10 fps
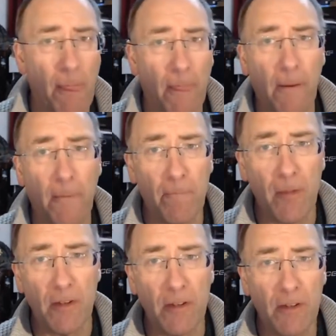
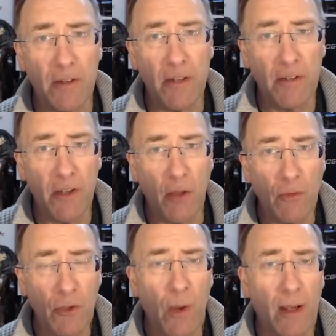and
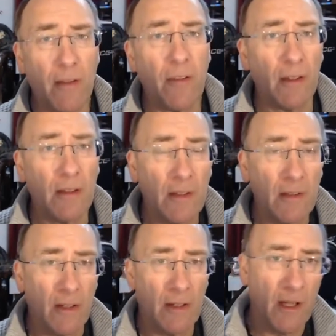don't do anything,
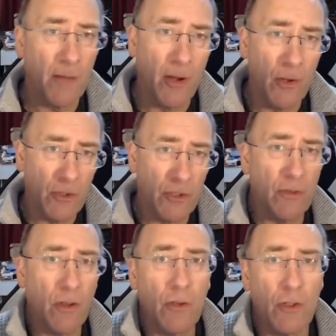opposed to
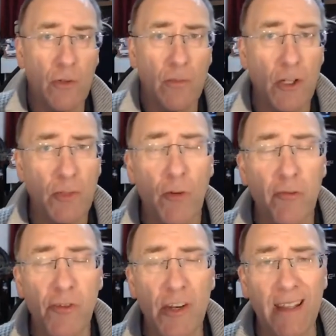those who are much more
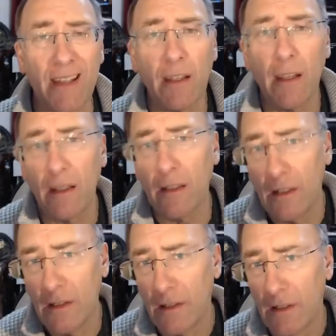free thinking,
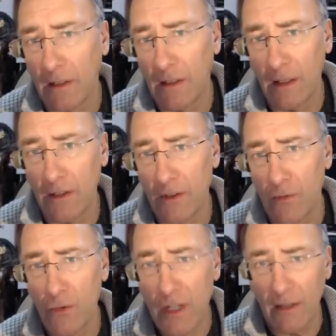and
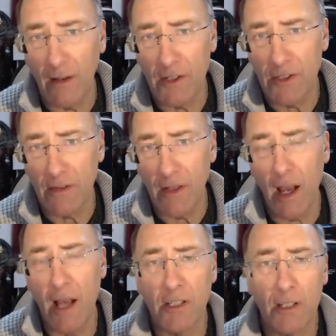realize that there
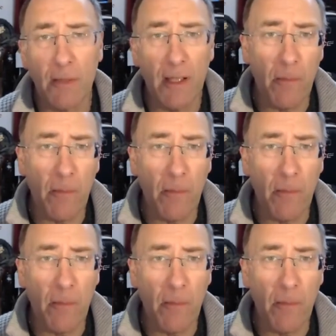has to be a